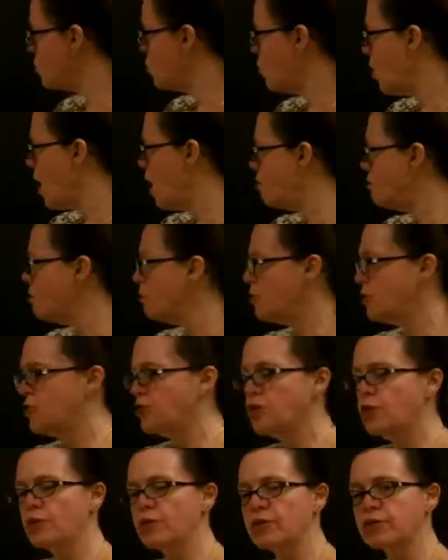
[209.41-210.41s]
problem, we
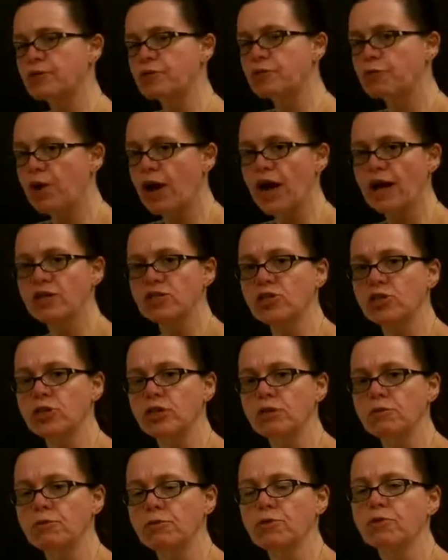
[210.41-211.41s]
show it as a
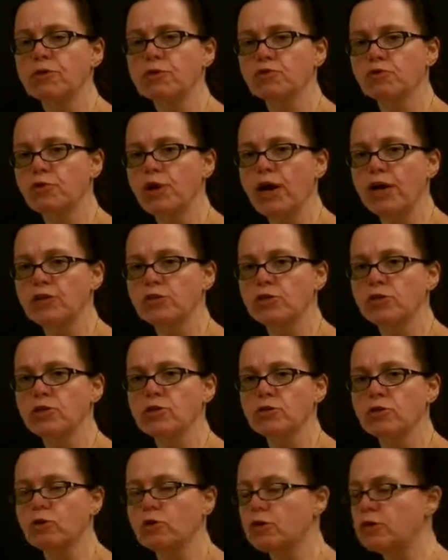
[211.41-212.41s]
fraction because
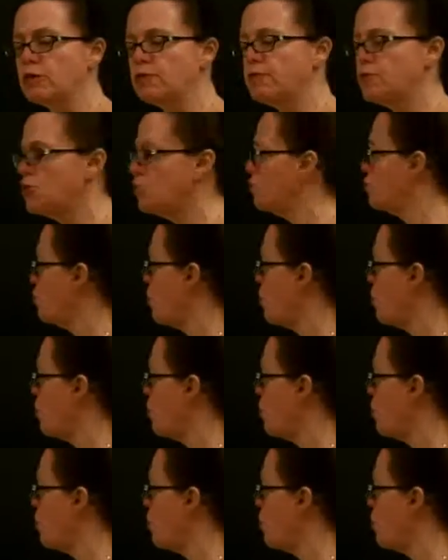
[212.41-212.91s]
fractions are division